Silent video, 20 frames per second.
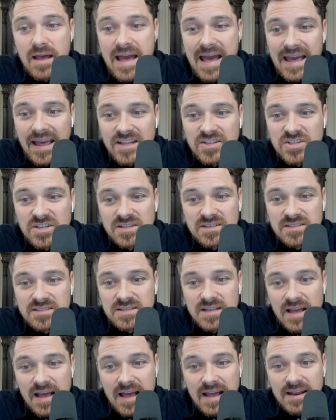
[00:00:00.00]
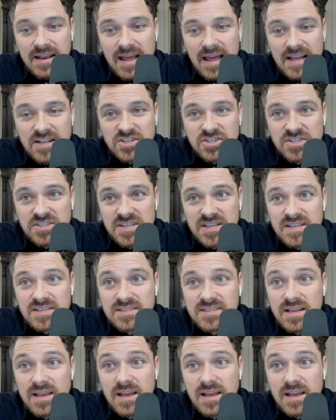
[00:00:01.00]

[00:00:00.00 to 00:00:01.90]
agents and agencies